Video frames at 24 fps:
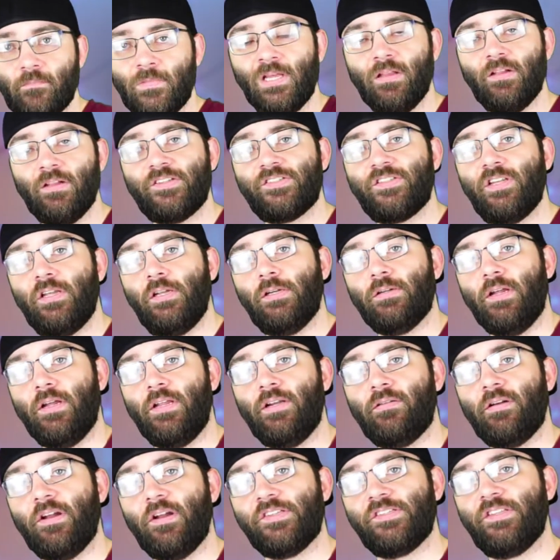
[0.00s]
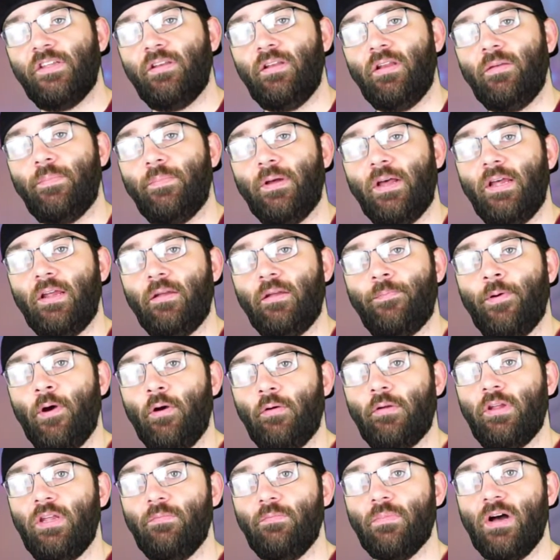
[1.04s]
Now, let's say you're interested in buying
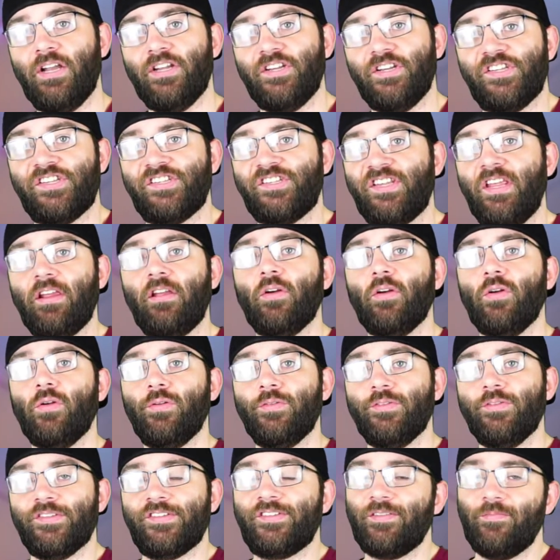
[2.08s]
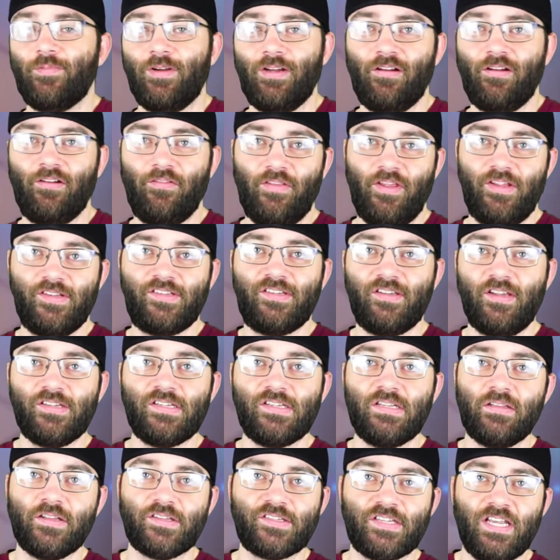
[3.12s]
Pokemon singles. Well, this
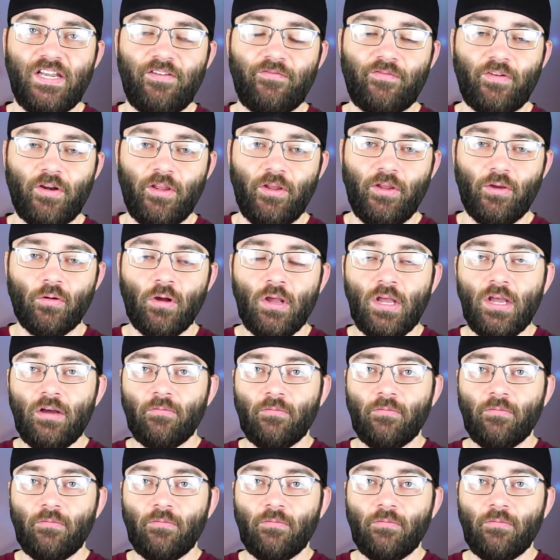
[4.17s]
isn't the site for you.